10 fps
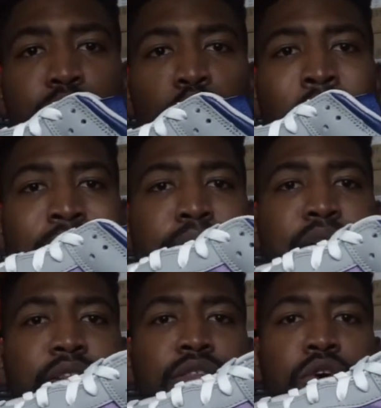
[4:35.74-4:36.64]
white
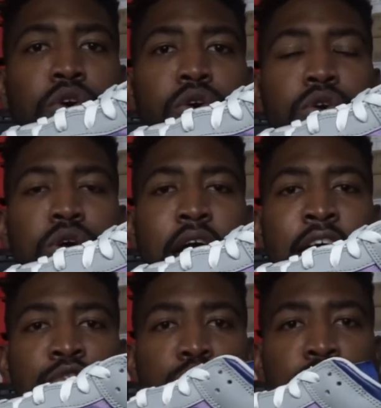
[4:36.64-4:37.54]
midsole, as
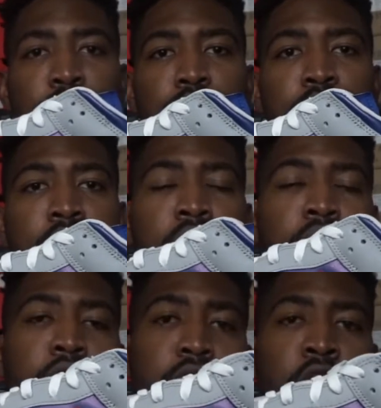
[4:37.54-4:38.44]
we're so used to seeing
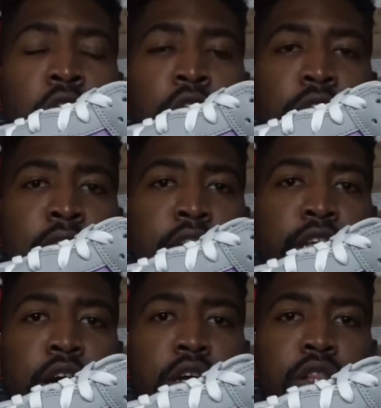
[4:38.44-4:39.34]
in all Nike
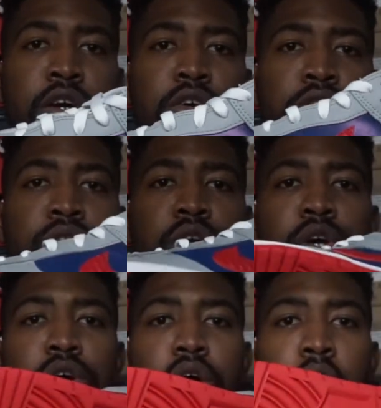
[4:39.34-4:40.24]
Dunk Lows,
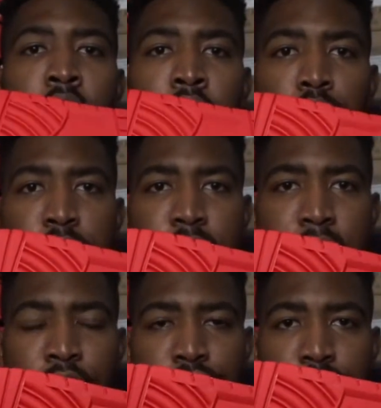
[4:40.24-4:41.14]
all red
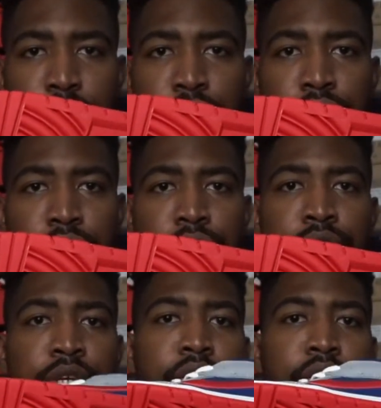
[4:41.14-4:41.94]
outsole,